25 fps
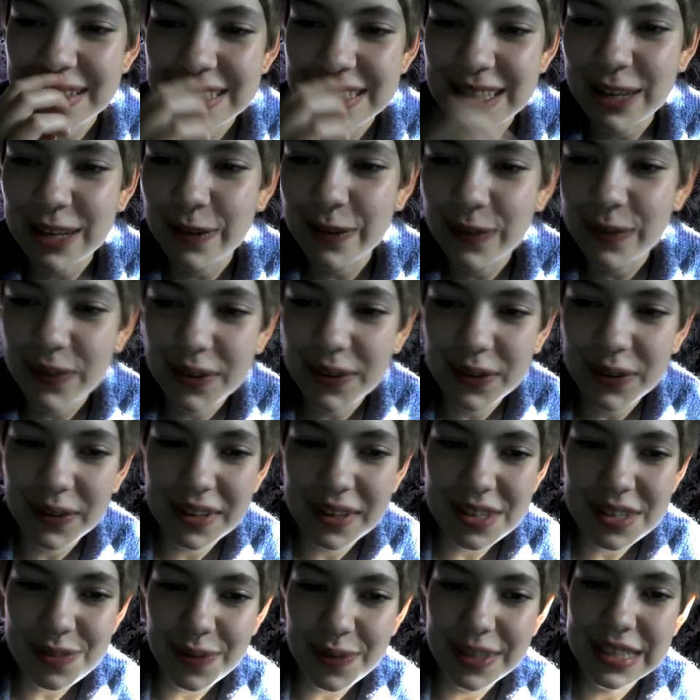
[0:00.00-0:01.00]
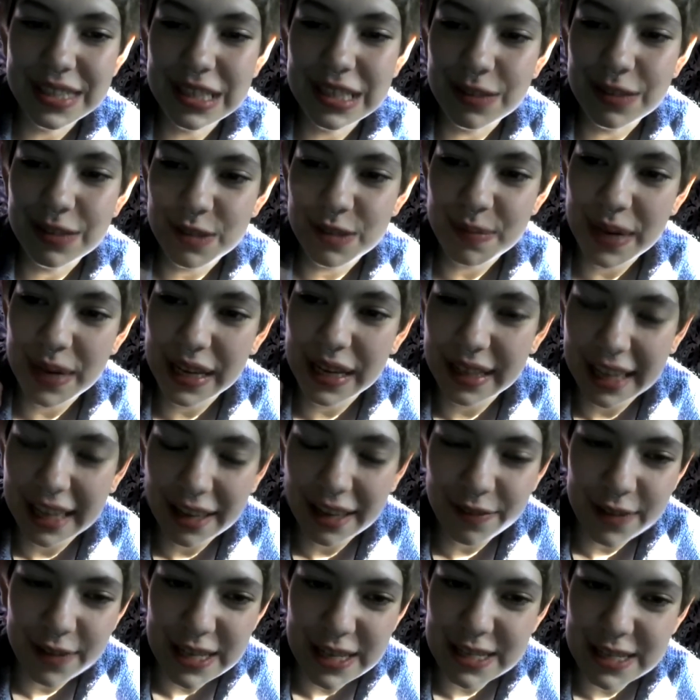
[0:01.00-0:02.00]
to go to a course once to make like
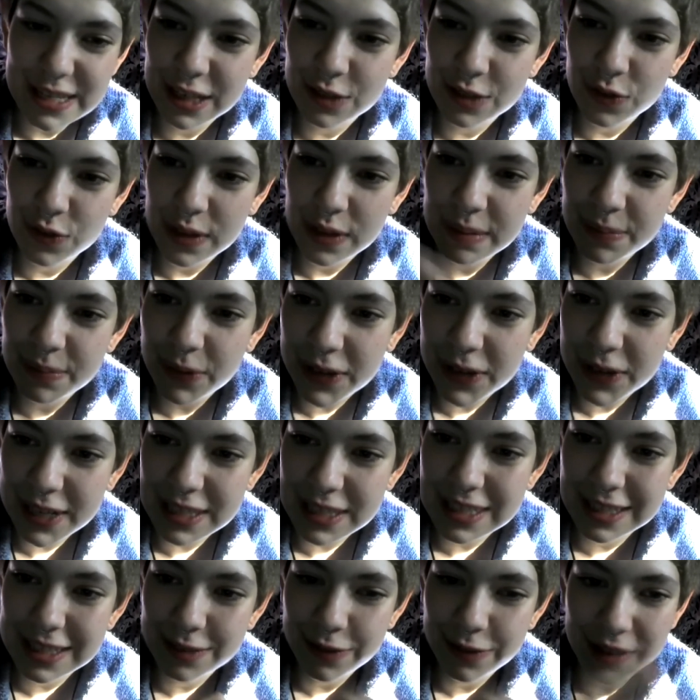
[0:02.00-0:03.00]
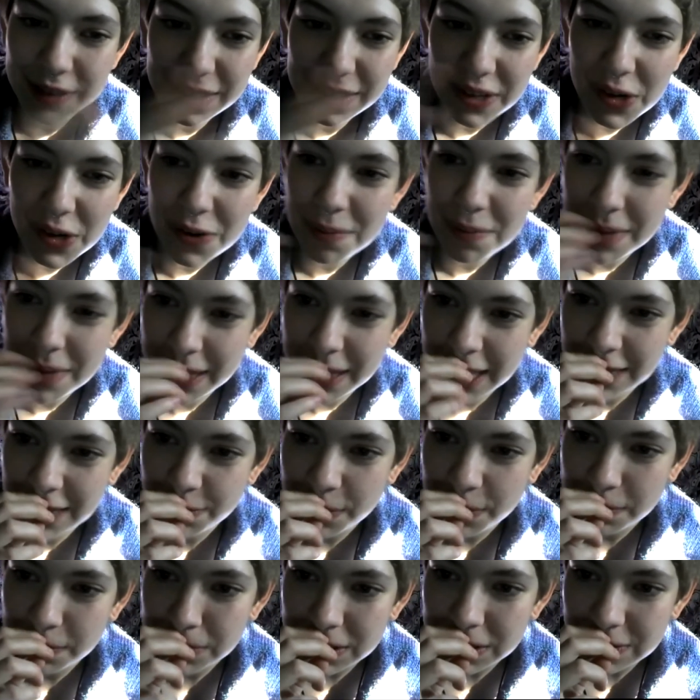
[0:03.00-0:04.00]
vision and dream boards and figure out what my life
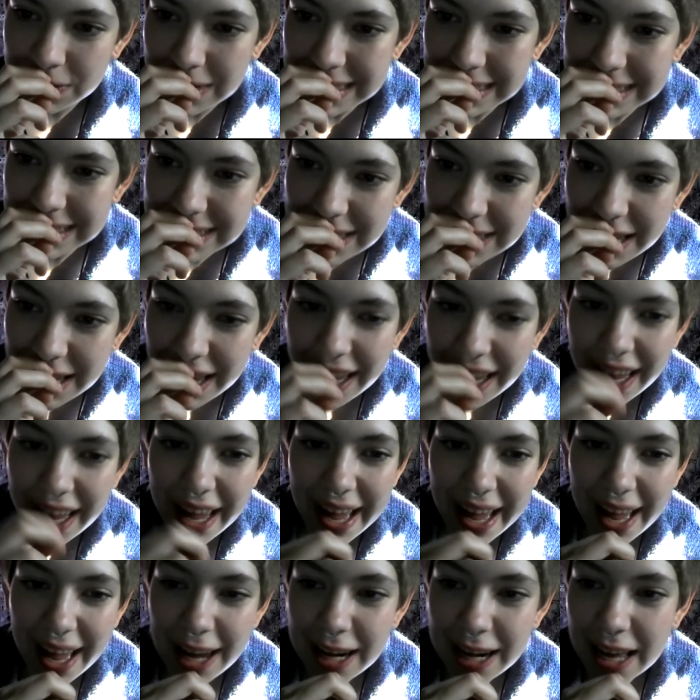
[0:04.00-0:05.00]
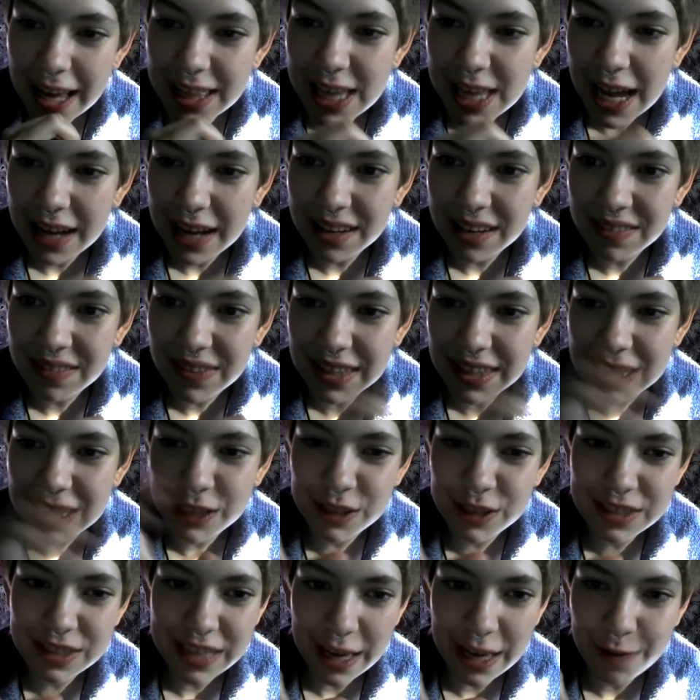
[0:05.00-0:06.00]
purpose was. And at the end of it, they
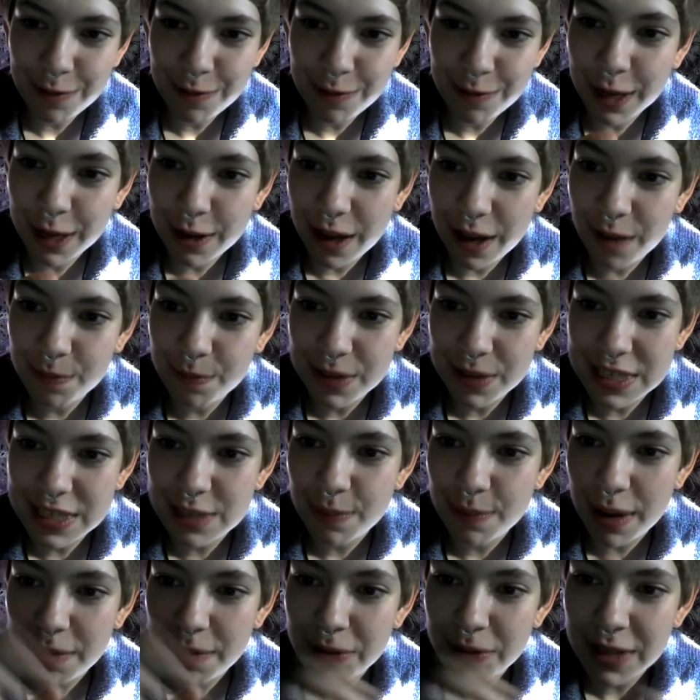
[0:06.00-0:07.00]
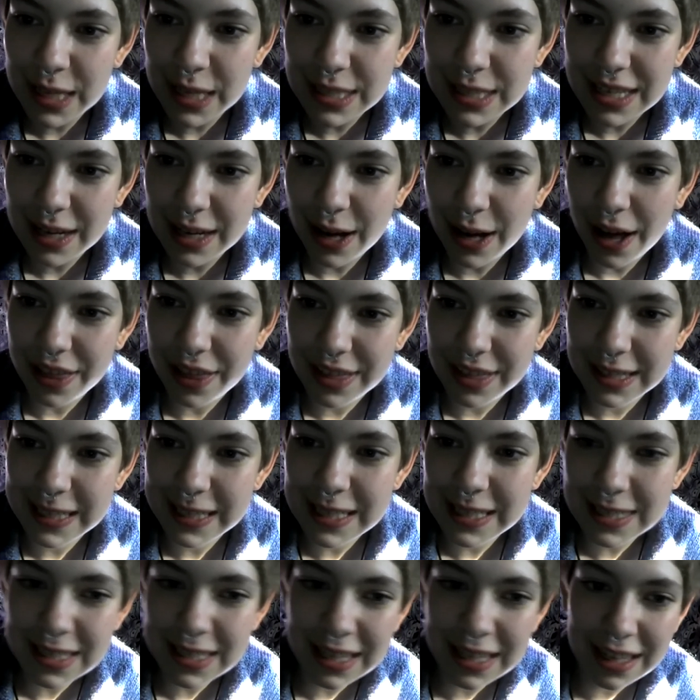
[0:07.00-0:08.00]
just gave me a piece of paper that said
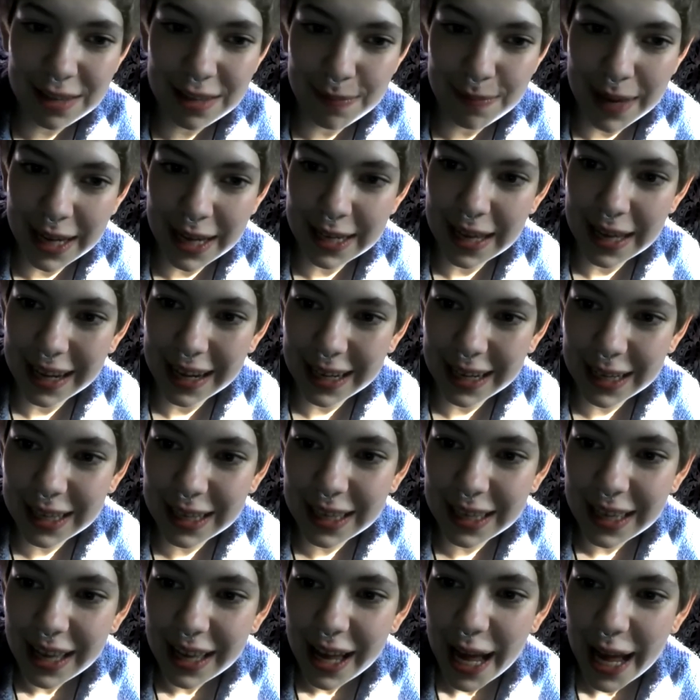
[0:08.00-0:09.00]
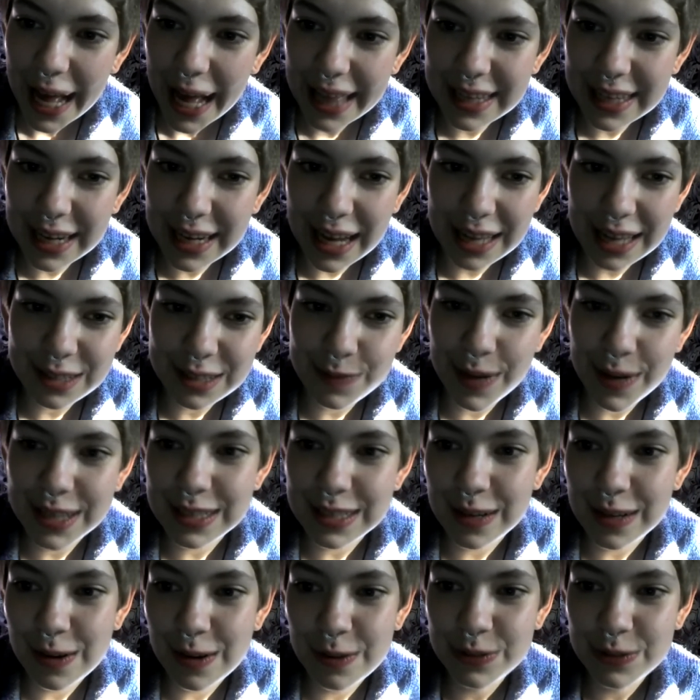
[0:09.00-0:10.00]
authenticity is magnetic. And then I had to write
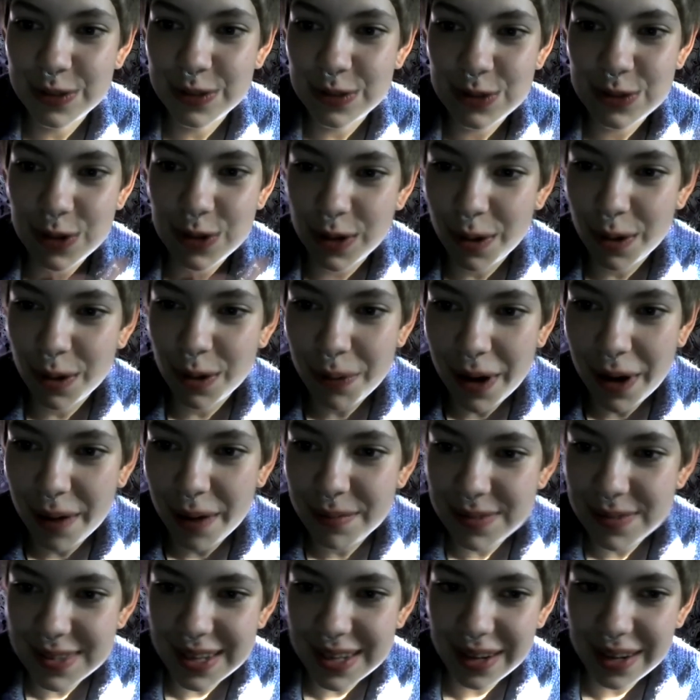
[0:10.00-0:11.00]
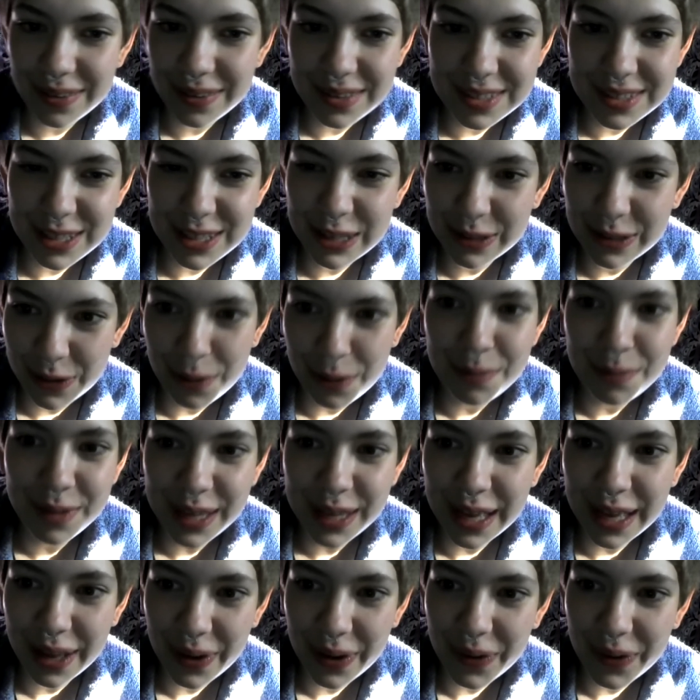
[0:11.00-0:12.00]
down into journal prompts that I would do normally
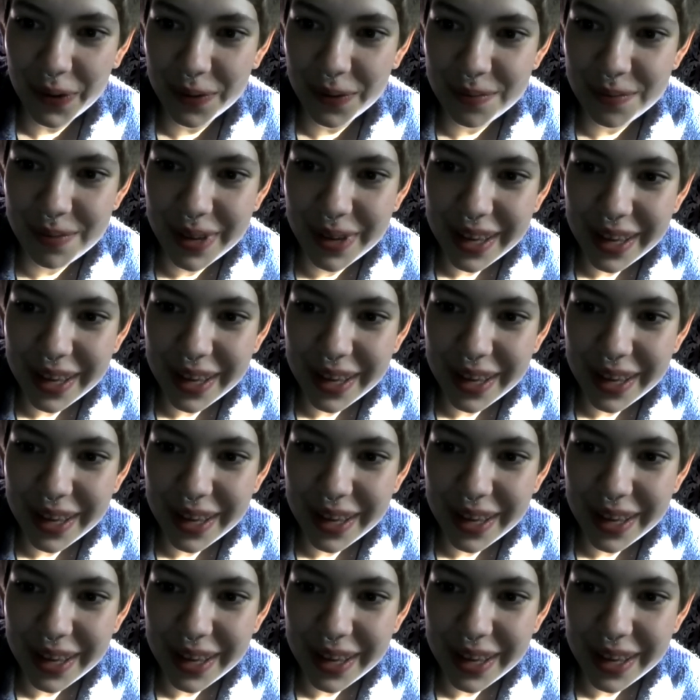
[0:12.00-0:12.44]
at home.